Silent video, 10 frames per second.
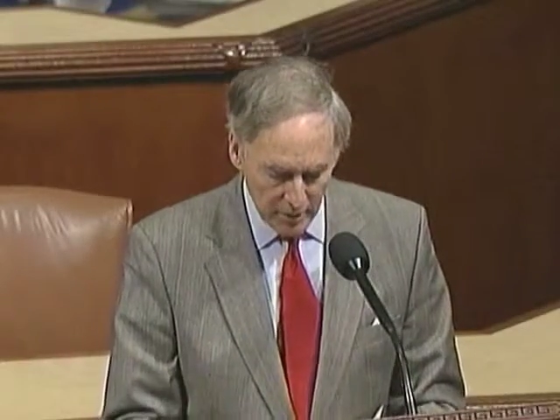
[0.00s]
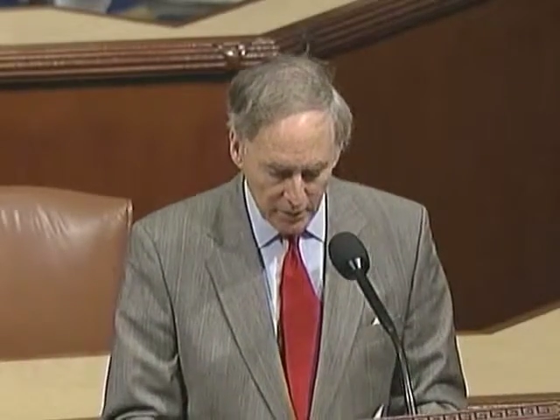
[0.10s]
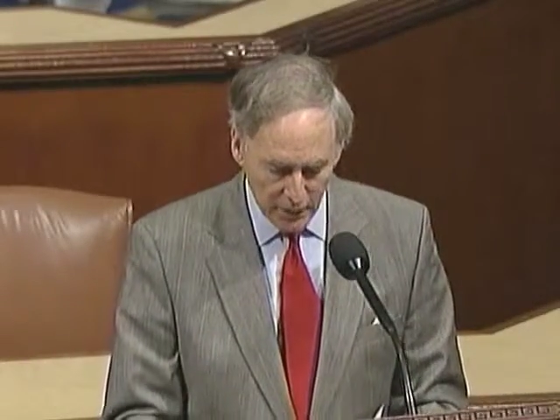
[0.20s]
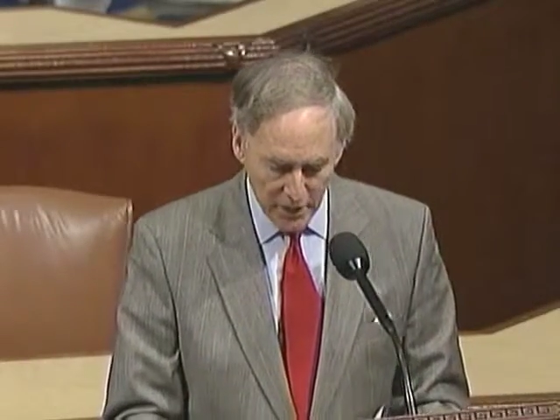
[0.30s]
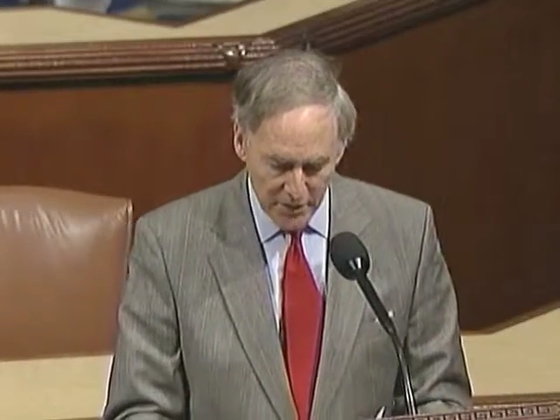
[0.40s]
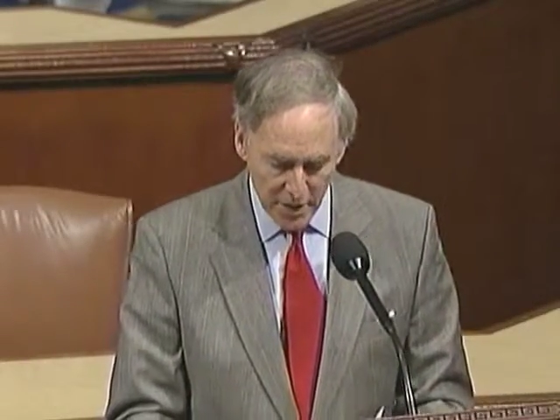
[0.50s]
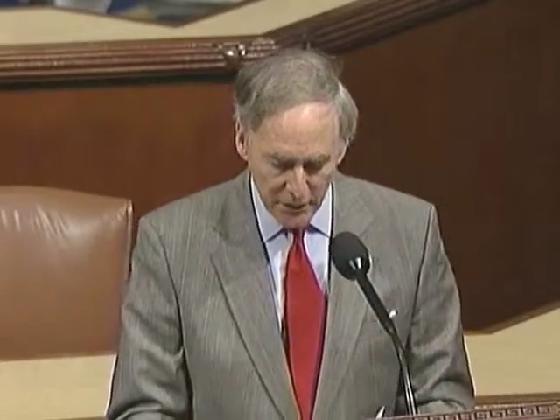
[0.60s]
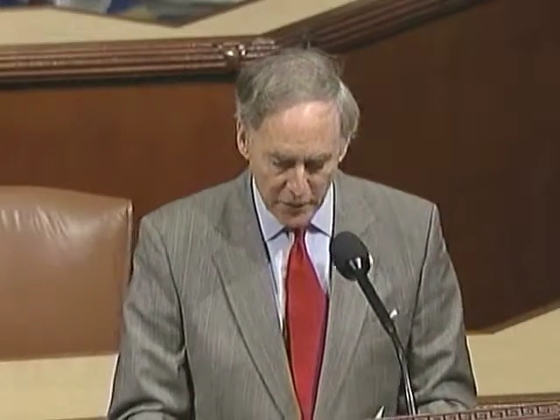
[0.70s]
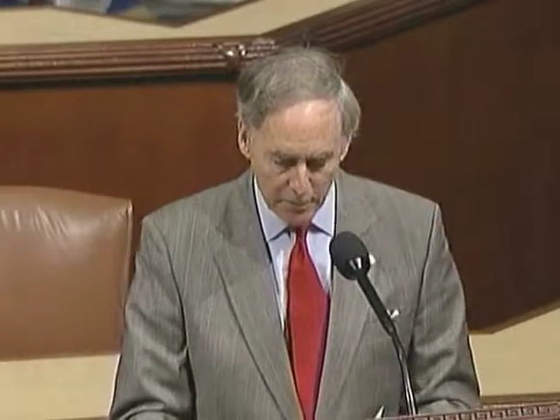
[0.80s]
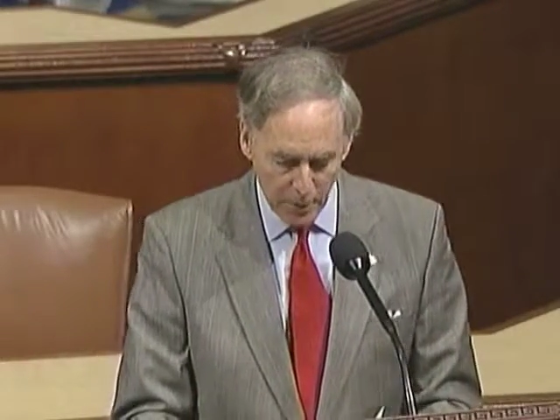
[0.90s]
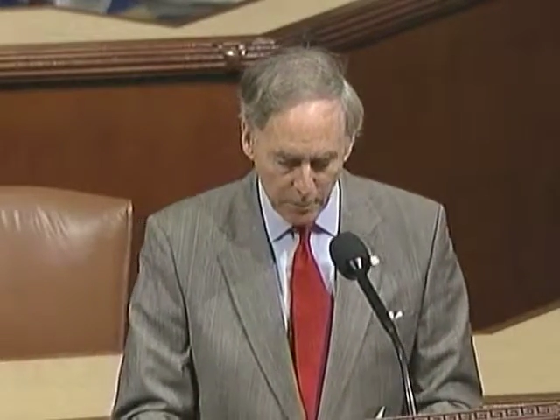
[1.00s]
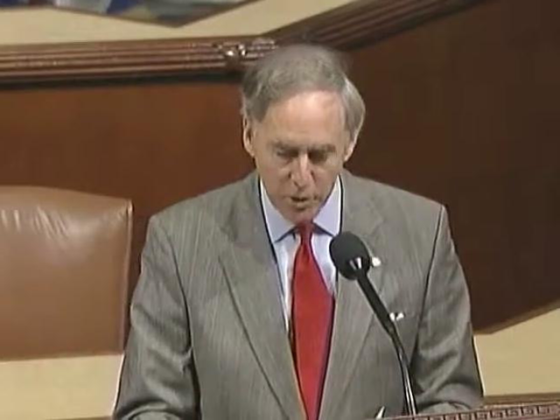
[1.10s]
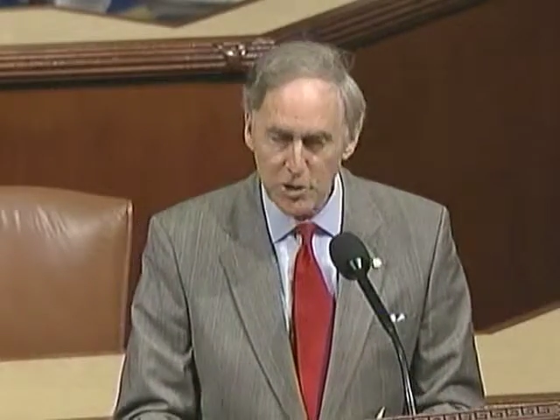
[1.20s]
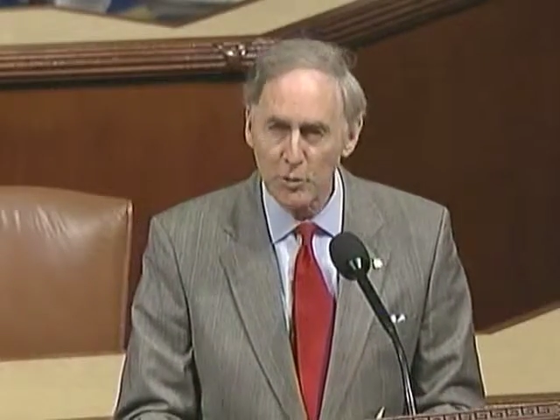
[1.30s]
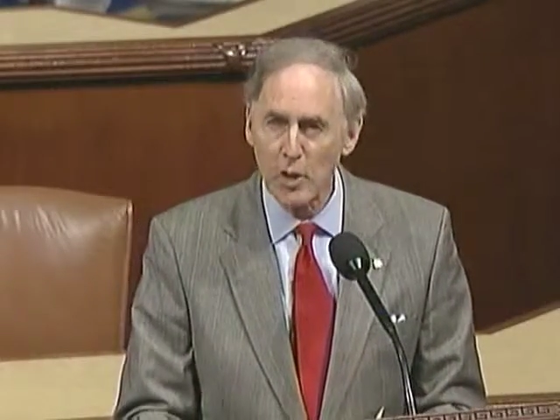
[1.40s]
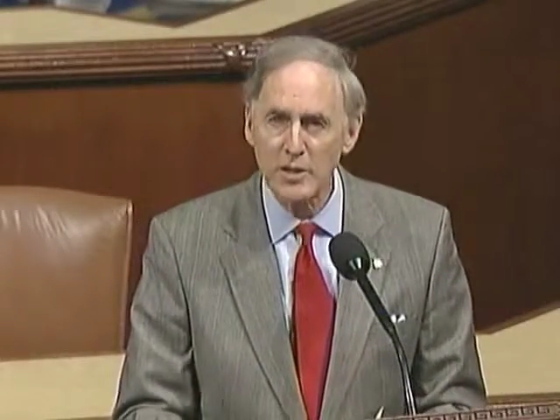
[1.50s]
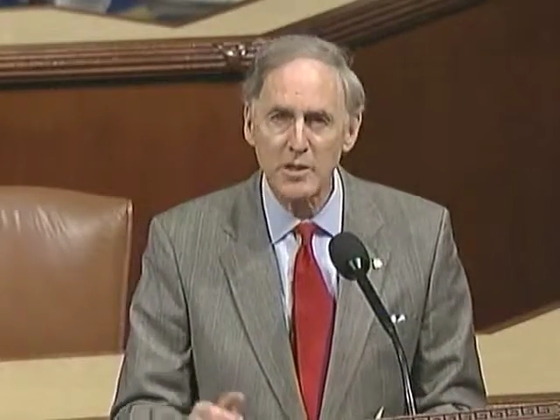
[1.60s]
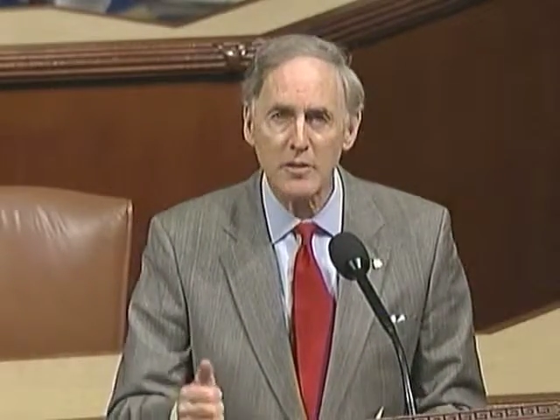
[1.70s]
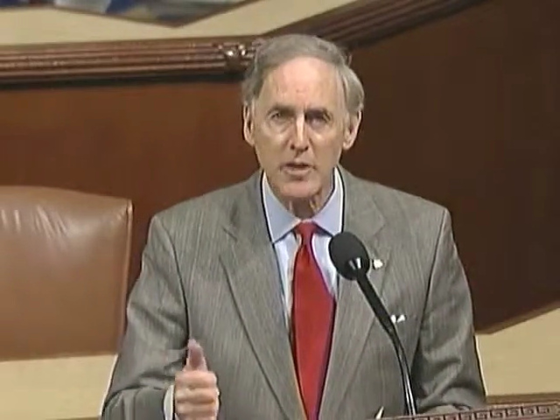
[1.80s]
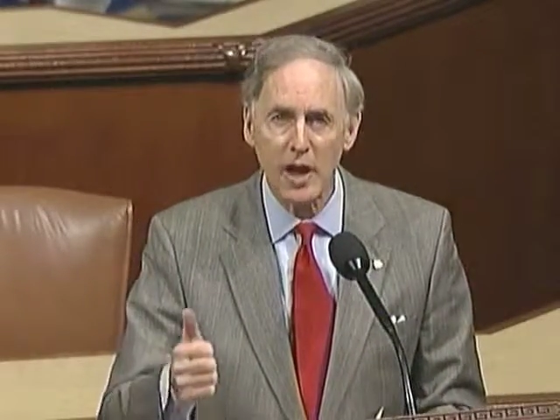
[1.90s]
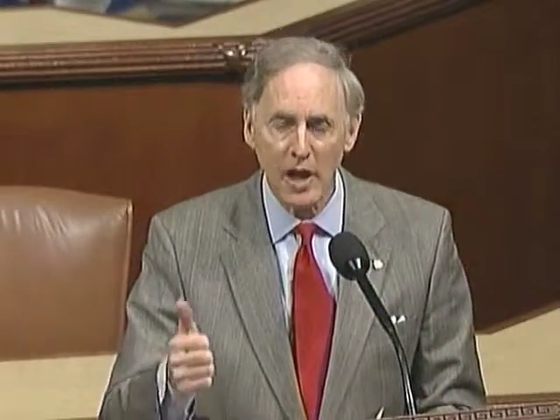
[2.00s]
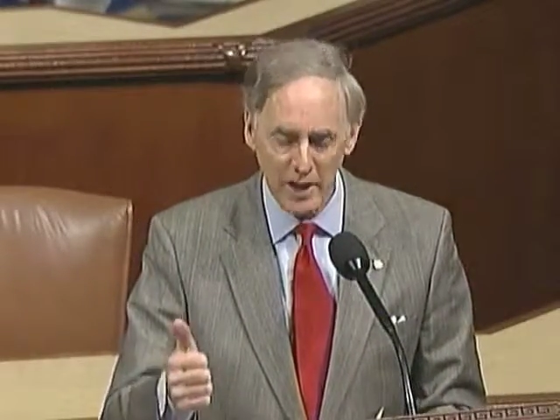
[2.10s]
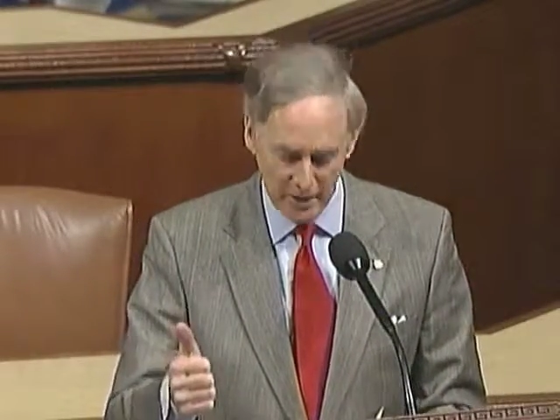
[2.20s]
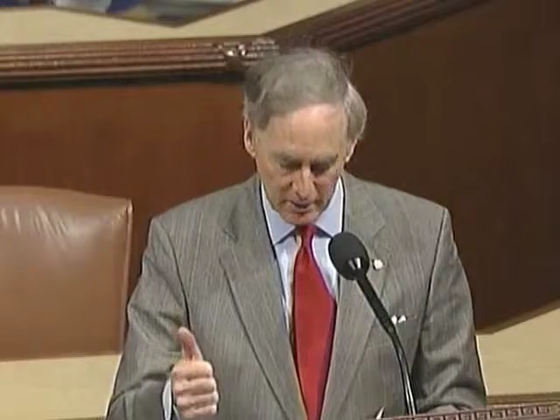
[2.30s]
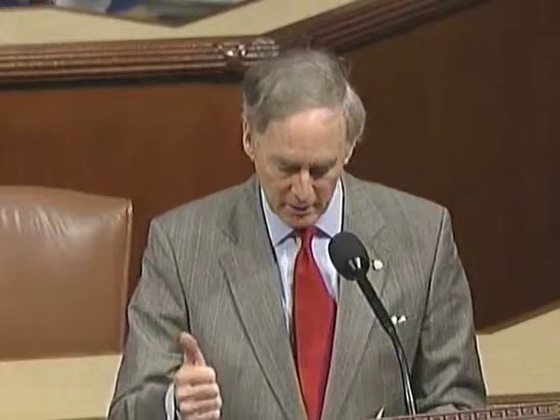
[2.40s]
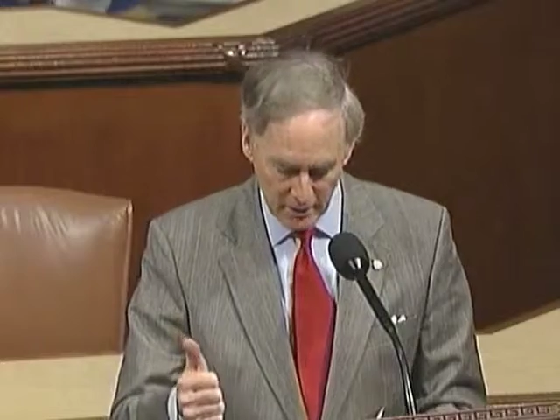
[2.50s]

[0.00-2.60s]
the Fed's efforts by pushing rates even higher.